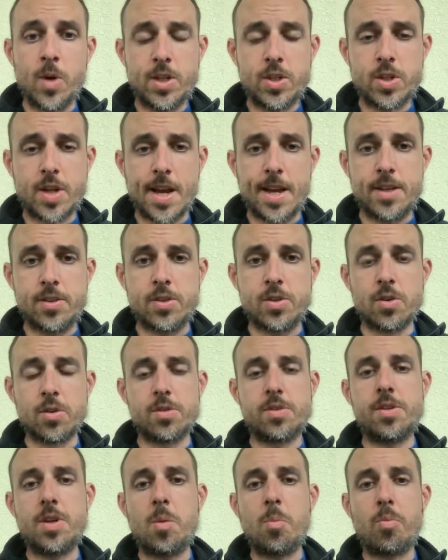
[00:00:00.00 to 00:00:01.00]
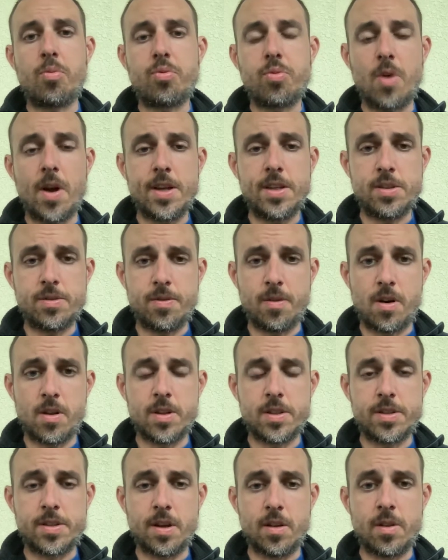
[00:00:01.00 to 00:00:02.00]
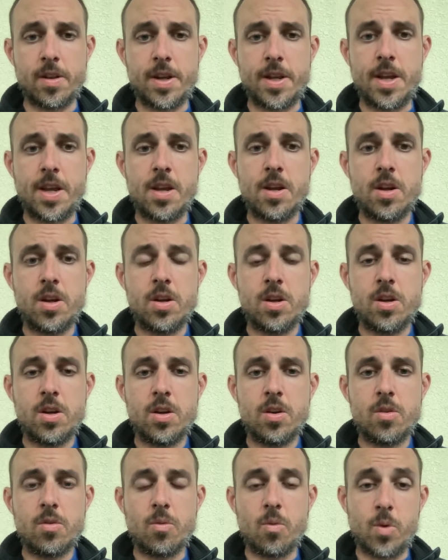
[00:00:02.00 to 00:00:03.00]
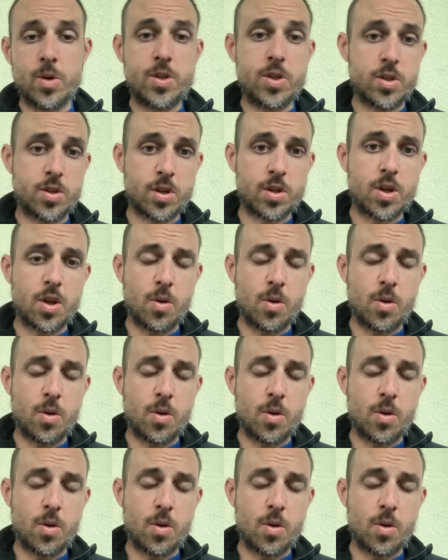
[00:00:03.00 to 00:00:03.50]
which case you'll see price volatility, which is